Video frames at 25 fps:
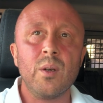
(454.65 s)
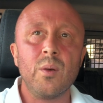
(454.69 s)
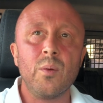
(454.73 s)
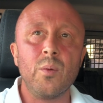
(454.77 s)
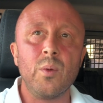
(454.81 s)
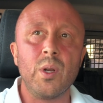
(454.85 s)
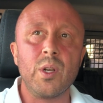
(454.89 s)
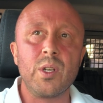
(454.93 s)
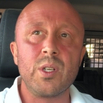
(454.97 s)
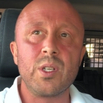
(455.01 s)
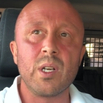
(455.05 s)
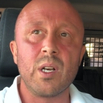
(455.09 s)

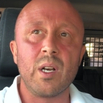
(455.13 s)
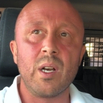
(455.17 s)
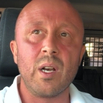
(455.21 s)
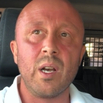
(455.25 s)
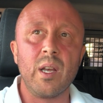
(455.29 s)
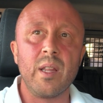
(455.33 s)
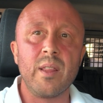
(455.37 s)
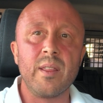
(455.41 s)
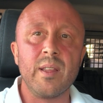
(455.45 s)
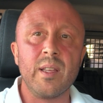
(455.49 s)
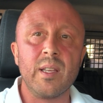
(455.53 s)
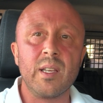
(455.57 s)
which
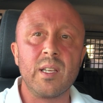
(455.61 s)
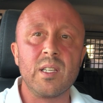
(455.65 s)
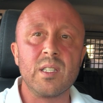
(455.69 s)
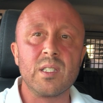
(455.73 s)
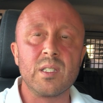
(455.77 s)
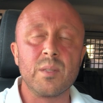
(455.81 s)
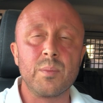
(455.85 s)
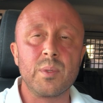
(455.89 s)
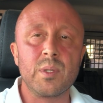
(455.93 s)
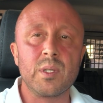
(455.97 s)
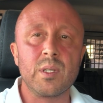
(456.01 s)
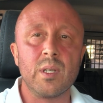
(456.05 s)
I think is
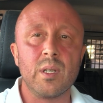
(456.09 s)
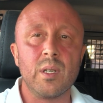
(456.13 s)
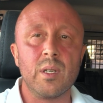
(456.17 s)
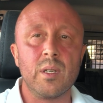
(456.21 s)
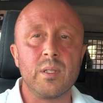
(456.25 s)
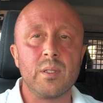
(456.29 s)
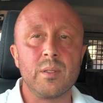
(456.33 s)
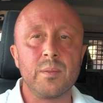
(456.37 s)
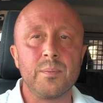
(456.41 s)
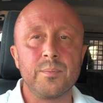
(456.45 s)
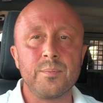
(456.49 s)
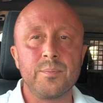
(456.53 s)

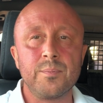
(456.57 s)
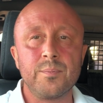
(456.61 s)
absurd.